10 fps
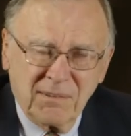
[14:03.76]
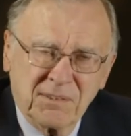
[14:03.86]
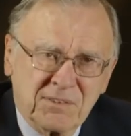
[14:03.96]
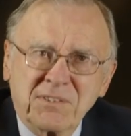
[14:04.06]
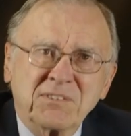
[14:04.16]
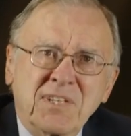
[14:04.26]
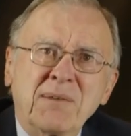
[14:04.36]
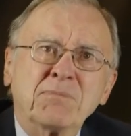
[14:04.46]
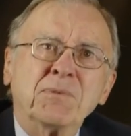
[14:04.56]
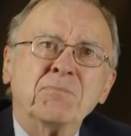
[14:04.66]
as an
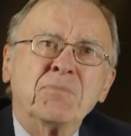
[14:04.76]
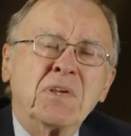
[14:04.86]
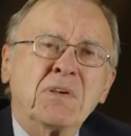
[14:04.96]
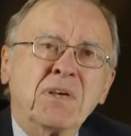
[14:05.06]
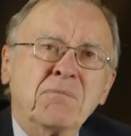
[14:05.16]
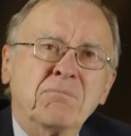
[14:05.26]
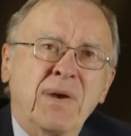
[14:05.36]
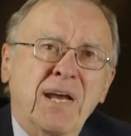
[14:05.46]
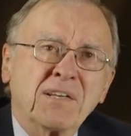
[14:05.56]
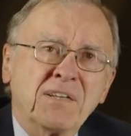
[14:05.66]
example,
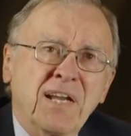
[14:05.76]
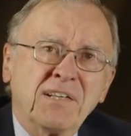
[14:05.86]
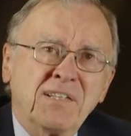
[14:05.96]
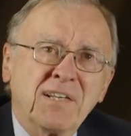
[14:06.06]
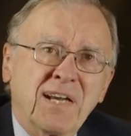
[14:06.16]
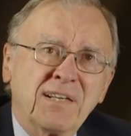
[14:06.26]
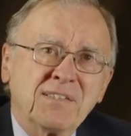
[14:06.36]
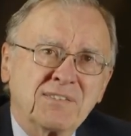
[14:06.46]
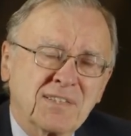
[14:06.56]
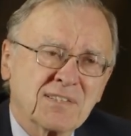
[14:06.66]
back in
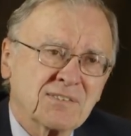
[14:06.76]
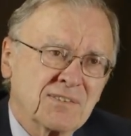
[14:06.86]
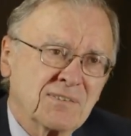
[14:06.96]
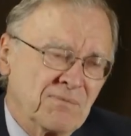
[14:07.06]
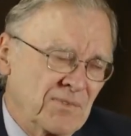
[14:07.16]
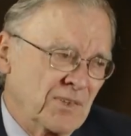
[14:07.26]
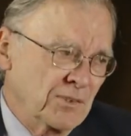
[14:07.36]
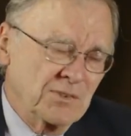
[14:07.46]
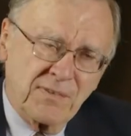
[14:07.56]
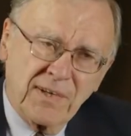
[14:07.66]
1996,
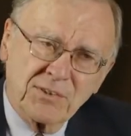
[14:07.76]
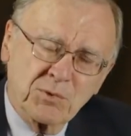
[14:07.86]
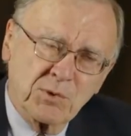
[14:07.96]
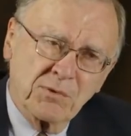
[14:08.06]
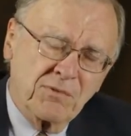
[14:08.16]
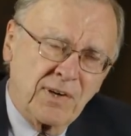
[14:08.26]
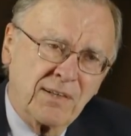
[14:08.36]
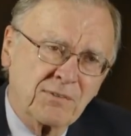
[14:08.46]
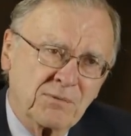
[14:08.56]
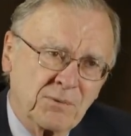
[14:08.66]
those of us who were
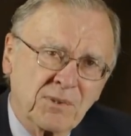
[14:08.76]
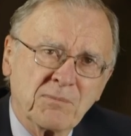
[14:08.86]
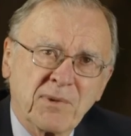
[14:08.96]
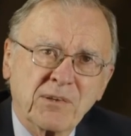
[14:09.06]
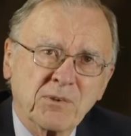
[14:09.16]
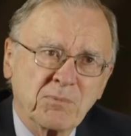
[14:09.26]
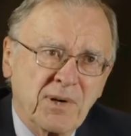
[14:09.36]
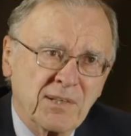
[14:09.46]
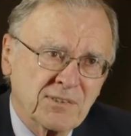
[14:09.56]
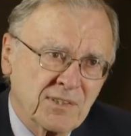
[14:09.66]
involved with a
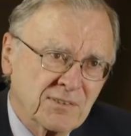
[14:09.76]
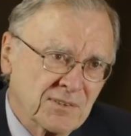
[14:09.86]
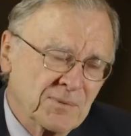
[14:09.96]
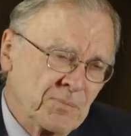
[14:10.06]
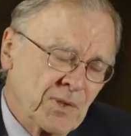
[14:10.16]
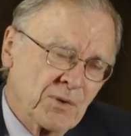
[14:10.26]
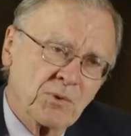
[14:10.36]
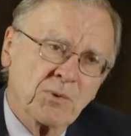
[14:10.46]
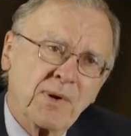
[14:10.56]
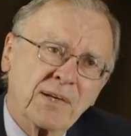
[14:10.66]
microprocessor
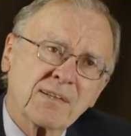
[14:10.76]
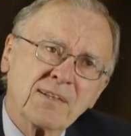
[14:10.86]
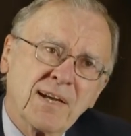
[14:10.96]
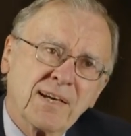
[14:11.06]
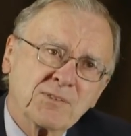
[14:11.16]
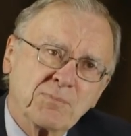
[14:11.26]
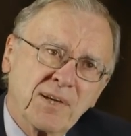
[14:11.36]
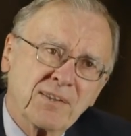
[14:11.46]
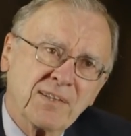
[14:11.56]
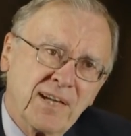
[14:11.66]
were recognized
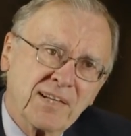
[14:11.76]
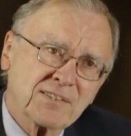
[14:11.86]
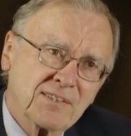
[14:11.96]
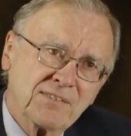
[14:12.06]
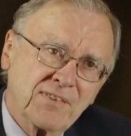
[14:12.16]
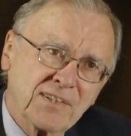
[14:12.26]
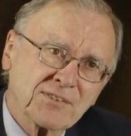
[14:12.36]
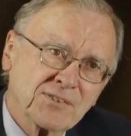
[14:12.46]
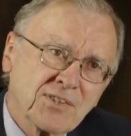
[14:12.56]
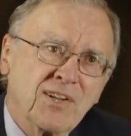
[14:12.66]
by the National
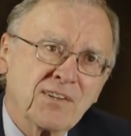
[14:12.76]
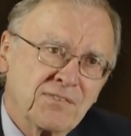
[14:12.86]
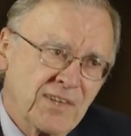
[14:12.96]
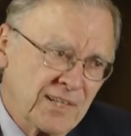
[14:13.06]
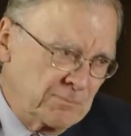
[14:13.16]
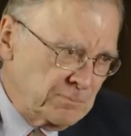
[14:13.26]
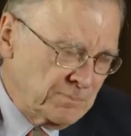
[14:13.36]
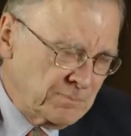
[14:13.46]
Inventors Hall of Fame.